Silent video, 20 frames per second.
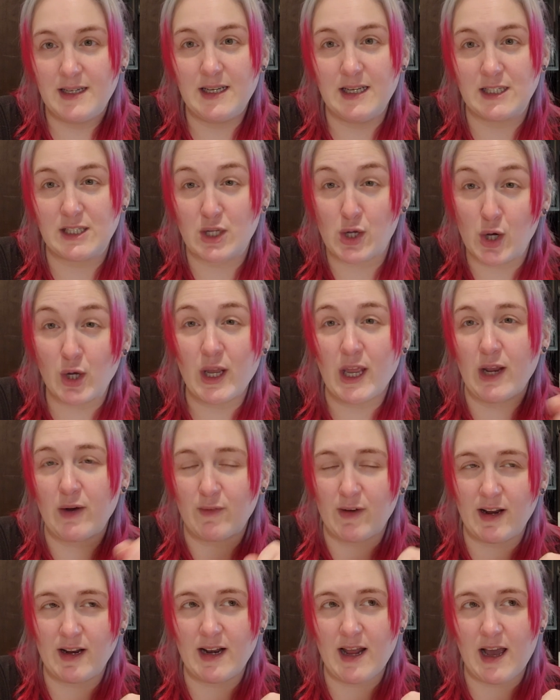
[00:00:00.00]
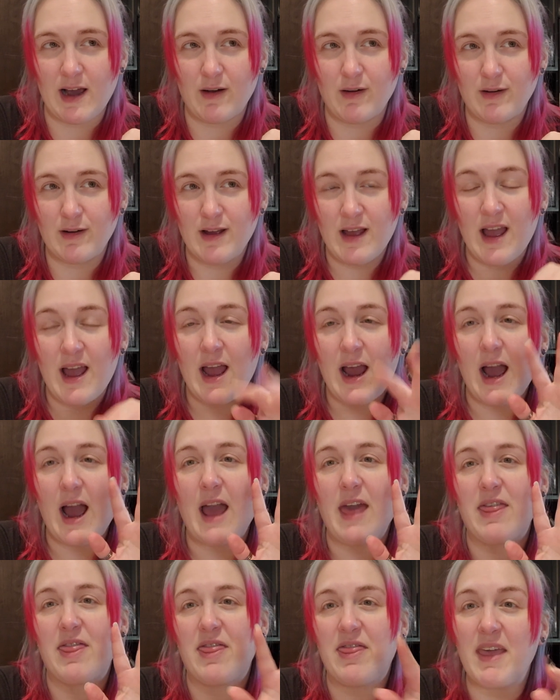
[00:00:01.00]
It's cooking right now.
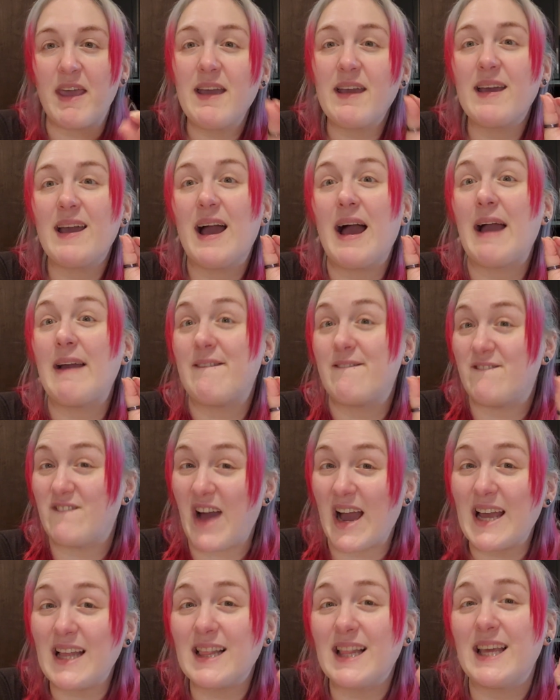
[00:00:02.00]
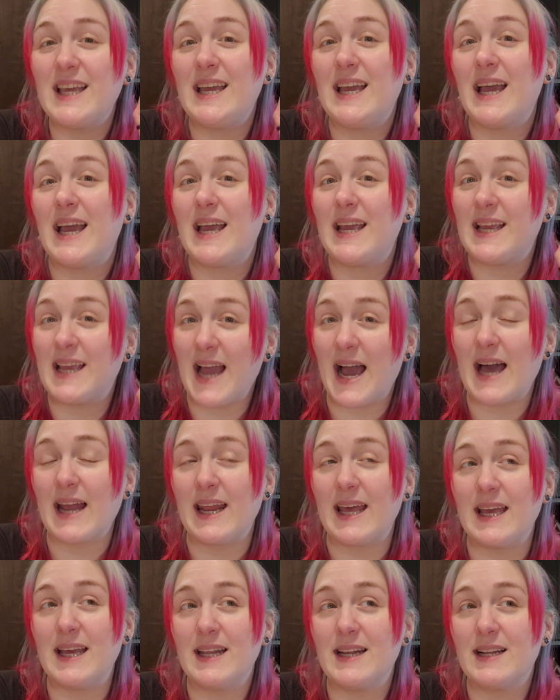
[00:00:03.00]
I think I finally
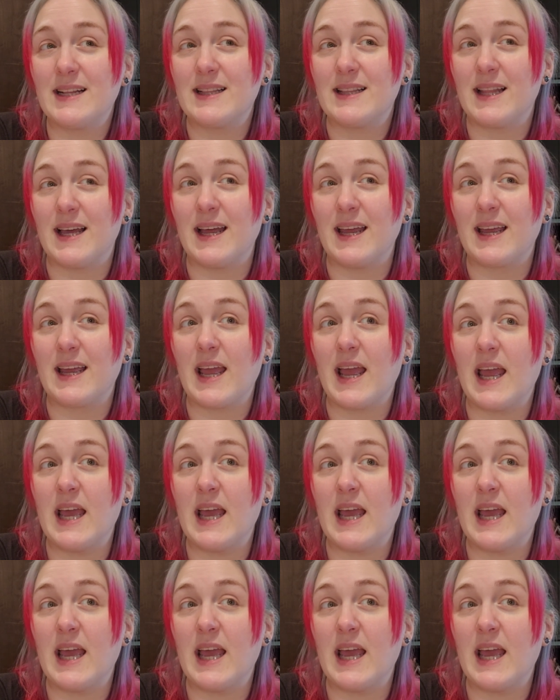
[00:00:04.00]
got it. Like,